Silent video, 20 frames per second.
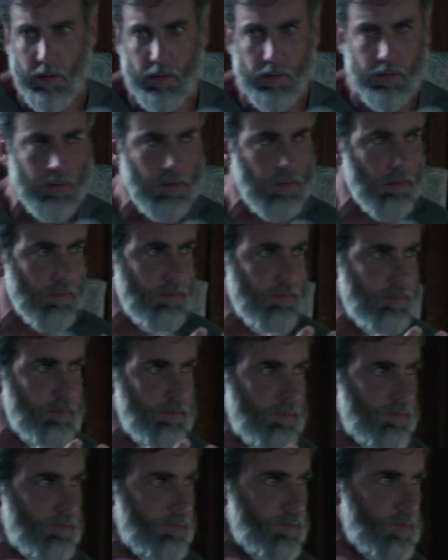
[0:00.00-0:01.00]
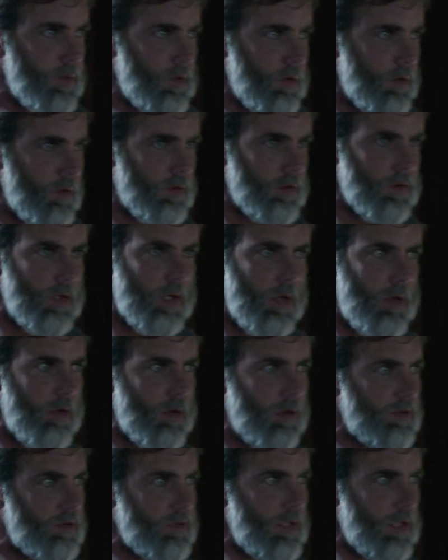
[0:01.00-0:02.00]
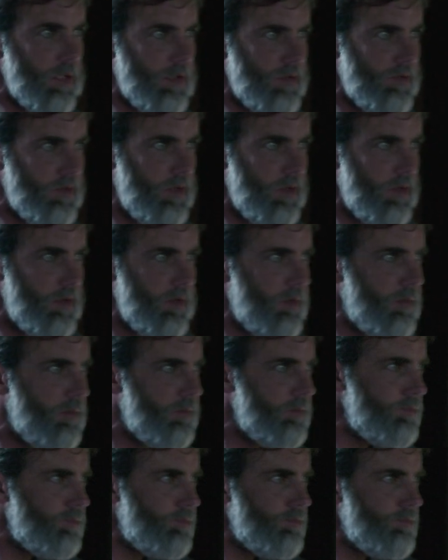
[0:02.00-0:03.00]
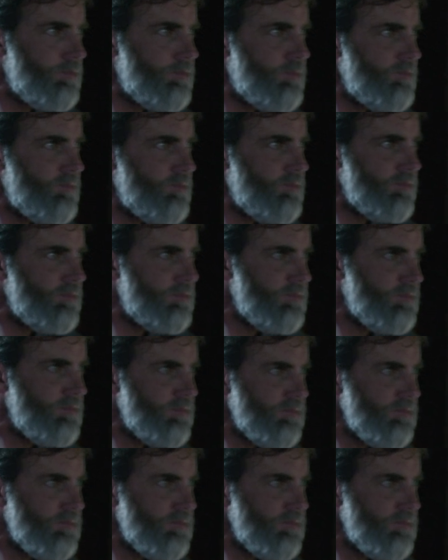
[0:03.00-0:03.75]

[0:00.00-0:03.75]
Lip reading: But Jorge is telling himself that Andrea is just drunk and she doesn't mean it.